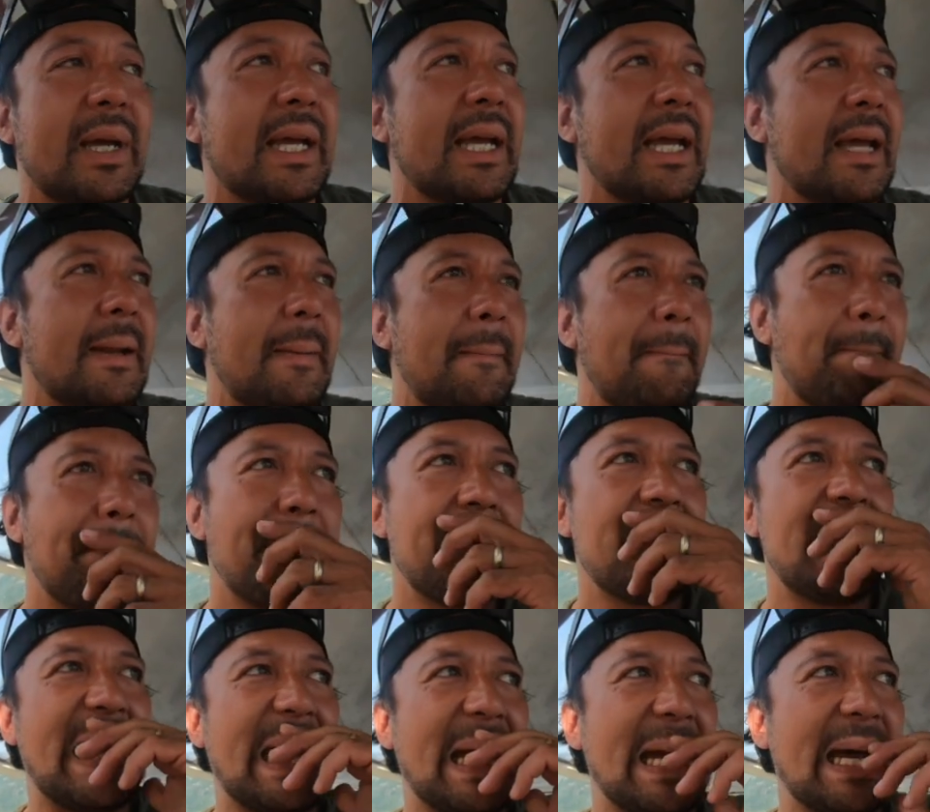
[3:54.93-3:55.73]
it
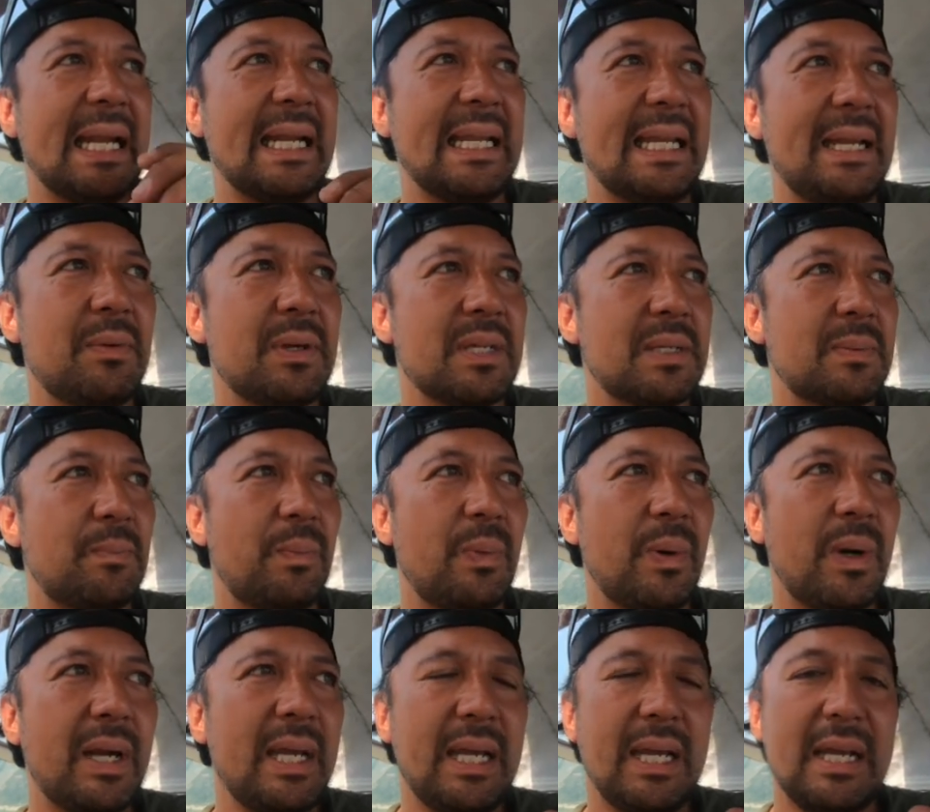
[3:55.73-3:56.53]
and he was
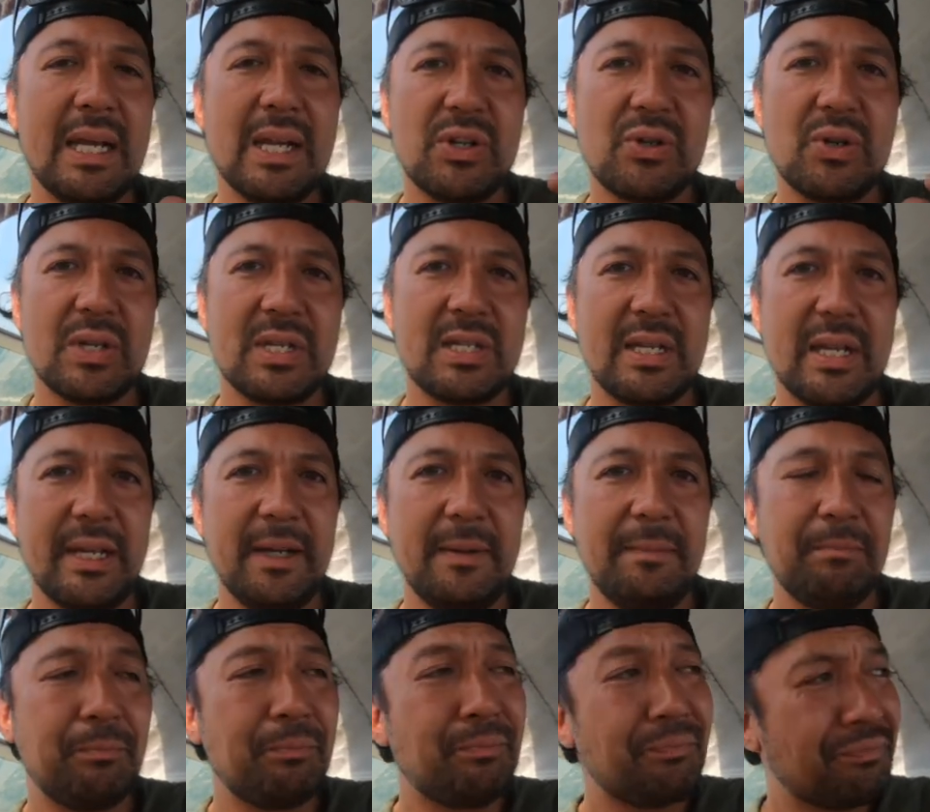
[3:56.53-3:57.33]
pretty interested
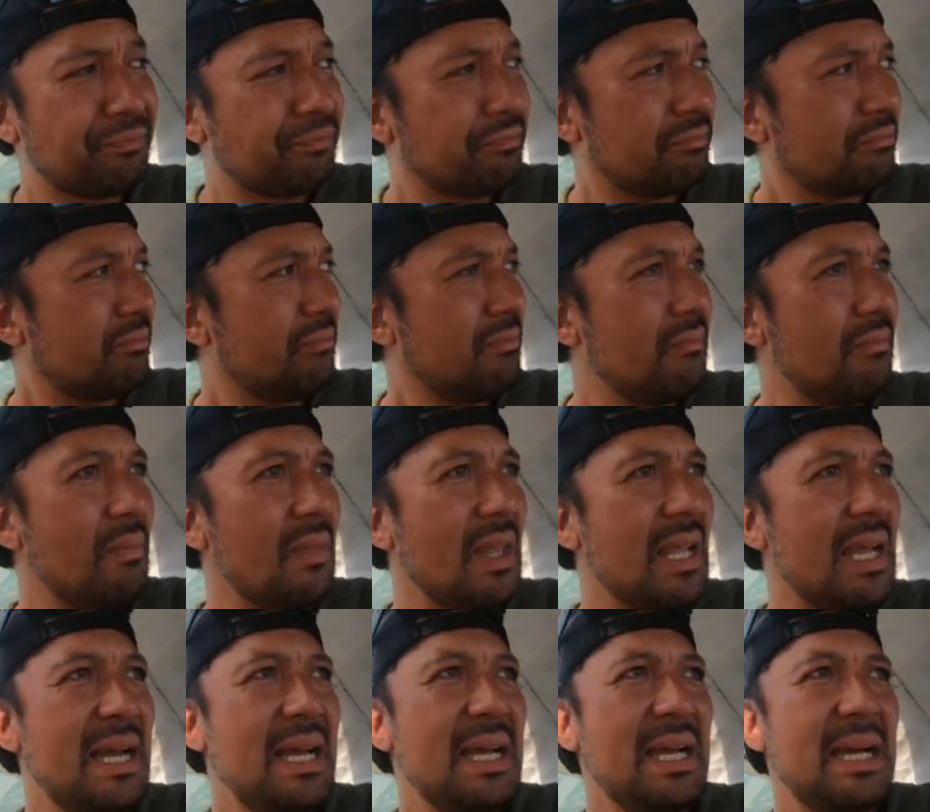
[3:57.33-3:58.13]

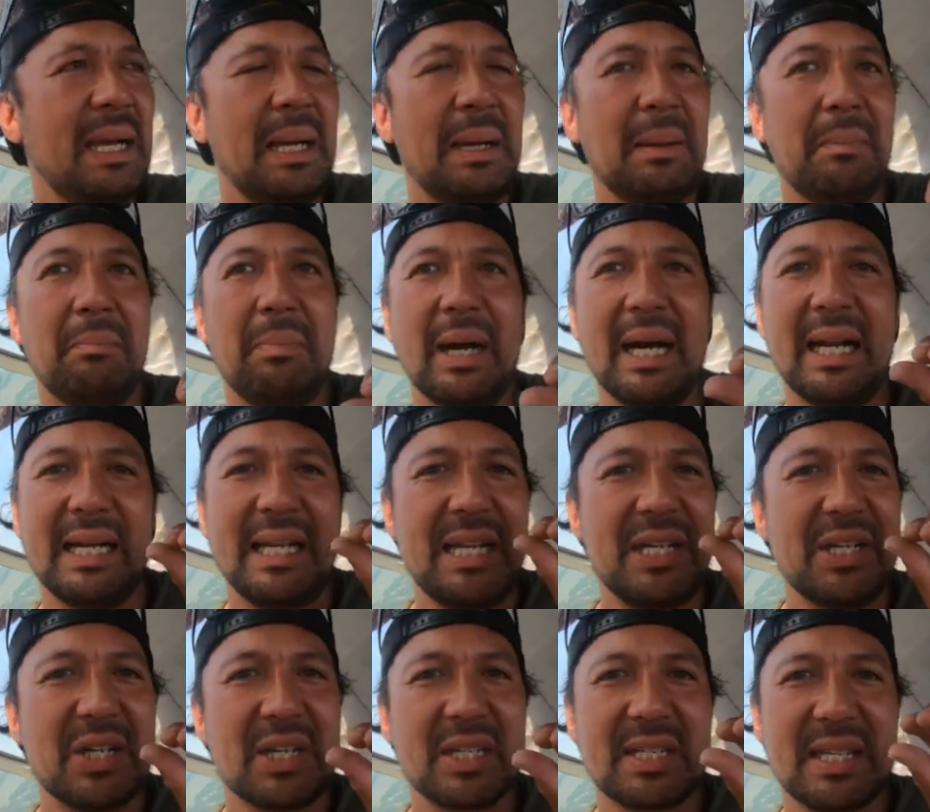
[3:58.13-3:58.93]
but he
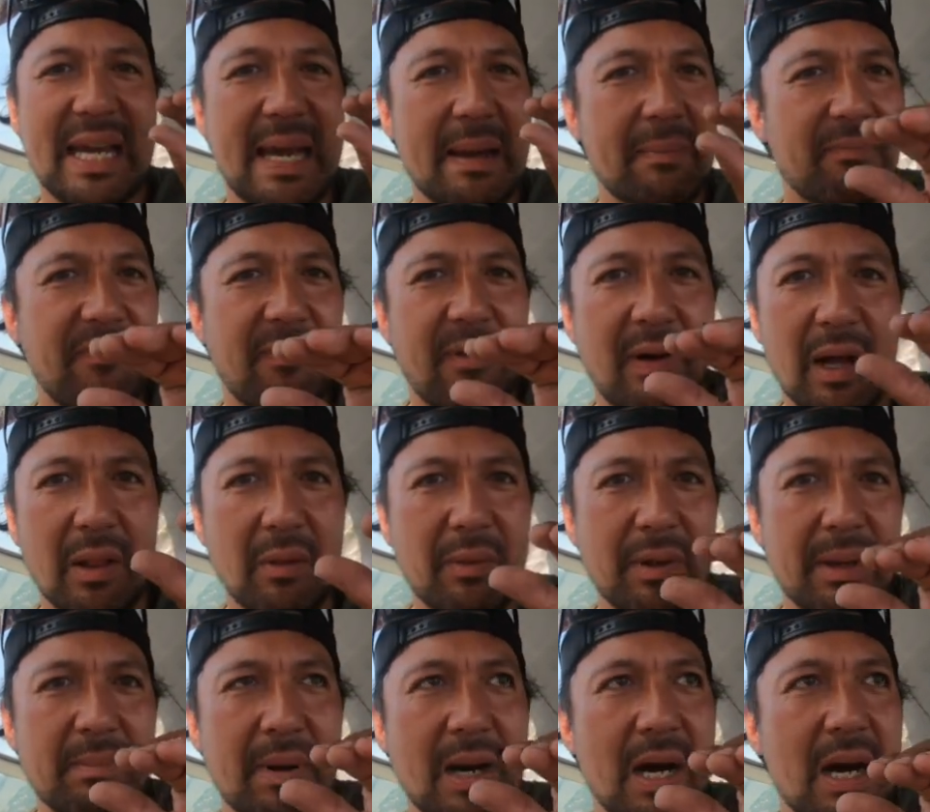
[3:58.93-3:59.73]
just kept
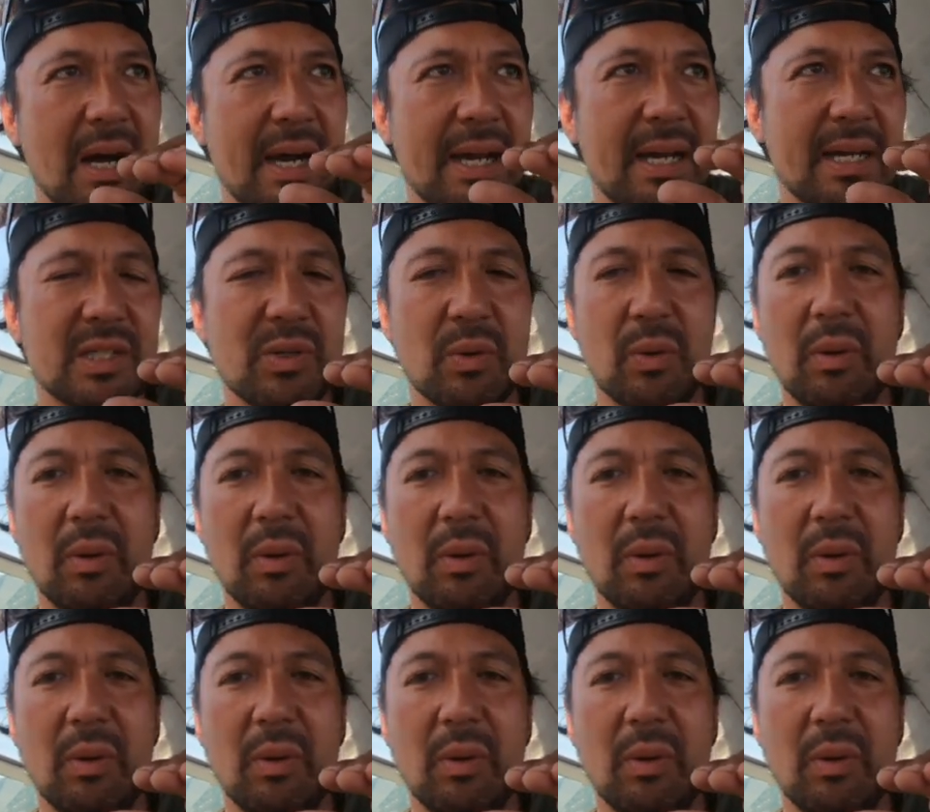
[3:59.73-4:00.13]
following behind. So what